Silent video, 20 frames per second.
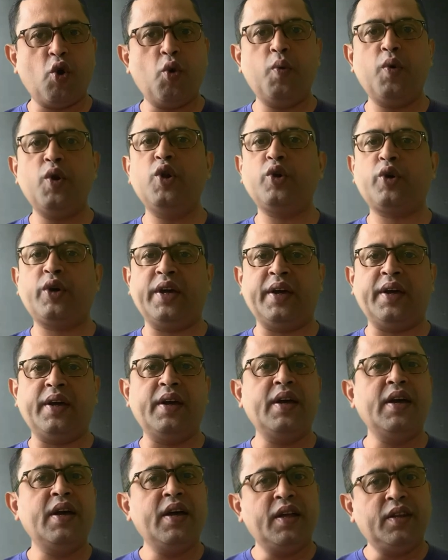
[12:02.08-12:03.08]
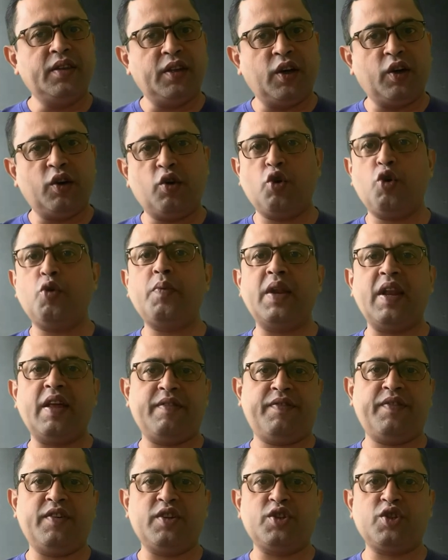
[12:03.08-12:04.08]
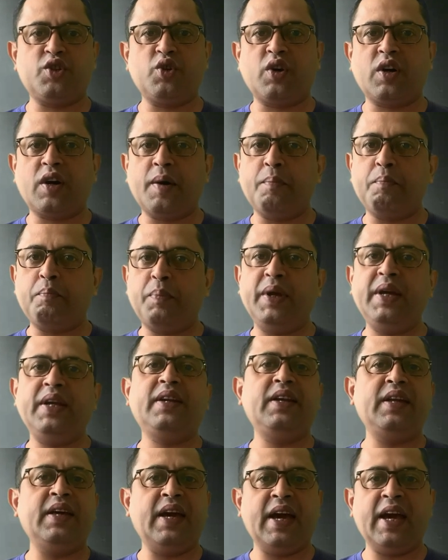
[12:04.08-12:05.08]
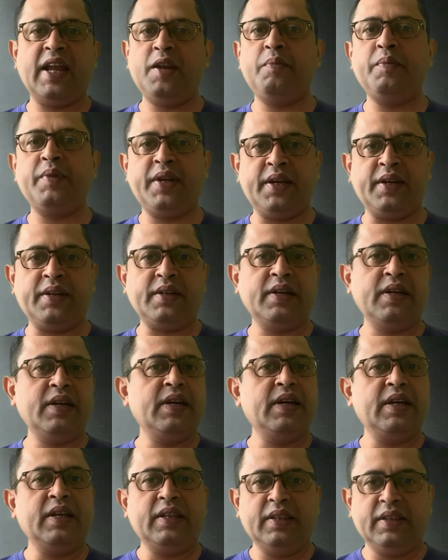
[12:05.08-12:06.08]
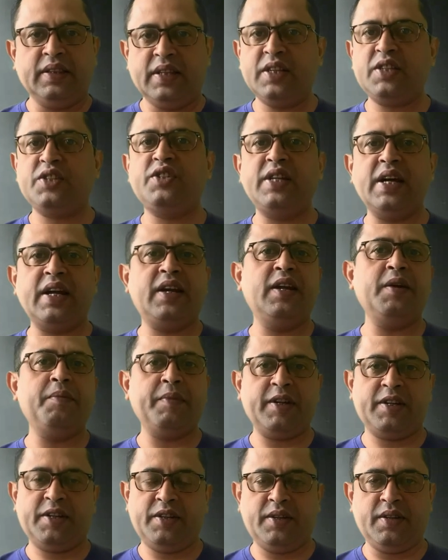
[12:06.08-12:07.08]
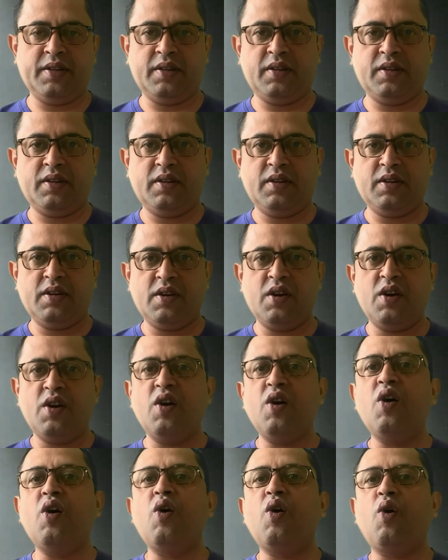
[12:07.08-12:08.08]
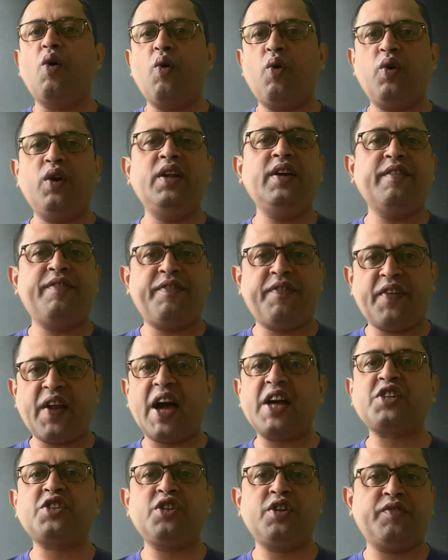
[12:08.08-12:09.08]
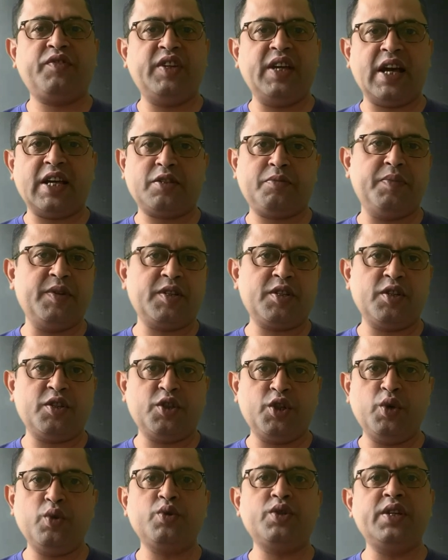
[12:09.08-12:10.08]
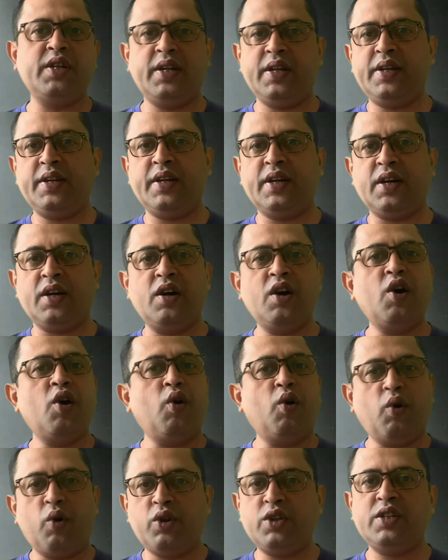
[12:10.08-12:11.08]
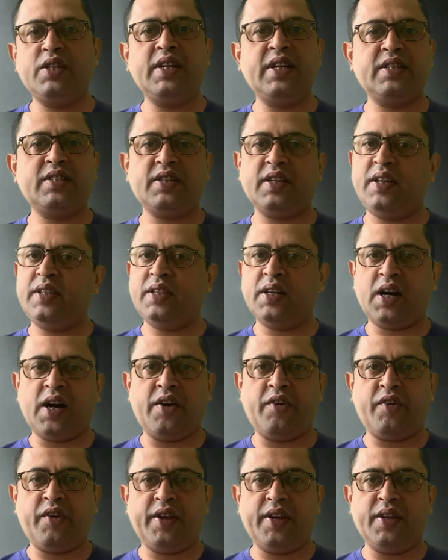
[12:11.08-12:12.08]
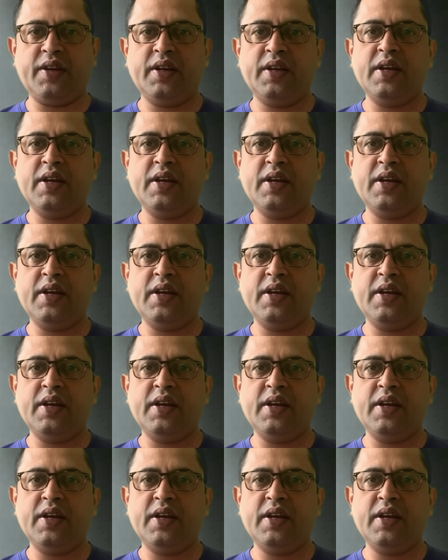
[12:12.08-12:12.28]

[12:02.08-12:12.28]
overlooking the global efforts to completely eliminate this deadly material. Only a fraction of the asbestos used in India originates in the country.